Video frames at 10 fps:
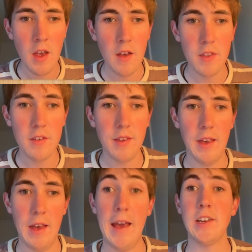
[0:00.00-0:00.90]
This
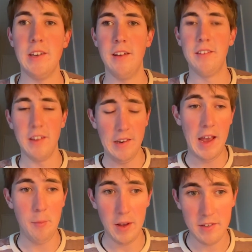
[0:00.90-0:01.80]
here actually does
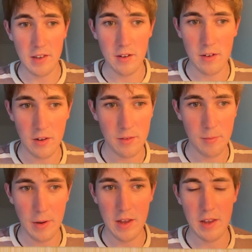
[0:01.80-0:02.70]
contain my secret,
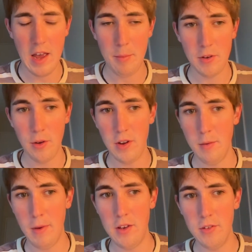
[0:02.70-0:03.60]
my app token
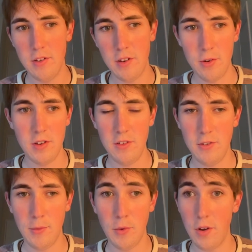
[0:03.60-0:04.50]
and my user token, so
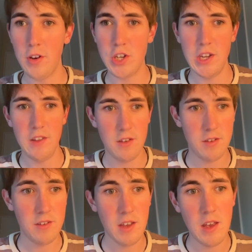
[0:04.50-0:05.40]
I'm not going to share
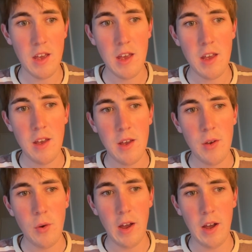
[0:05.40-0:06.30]
those.
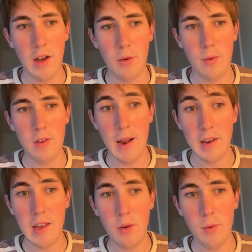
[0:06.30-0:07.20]
Down
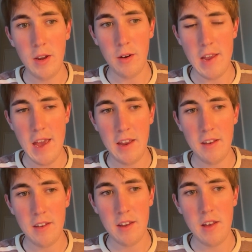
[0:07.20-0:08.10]
here we
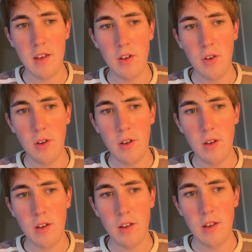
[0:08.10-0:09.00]
create
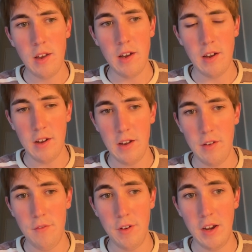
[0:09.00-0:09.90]
a
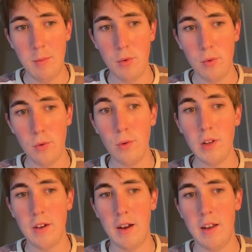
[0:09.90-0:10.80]
variable all
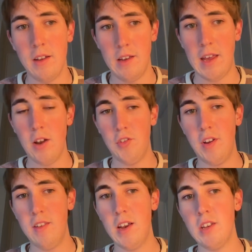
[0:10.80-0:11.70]
account
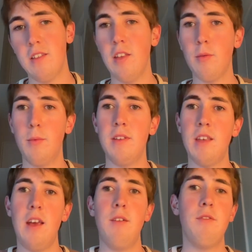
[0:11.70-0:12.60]
transactions. That's what we
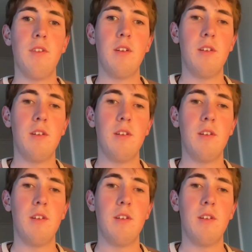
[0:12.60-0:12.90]
save.